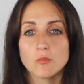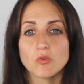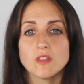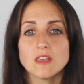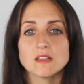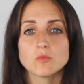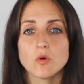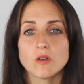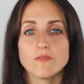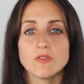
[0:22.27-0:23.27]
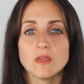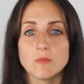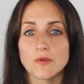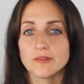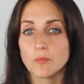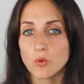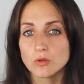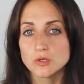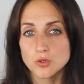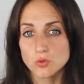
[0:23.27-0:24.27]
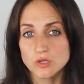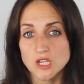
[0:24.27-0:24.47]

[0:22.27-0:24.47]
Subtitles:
Breathing is one of the most important tools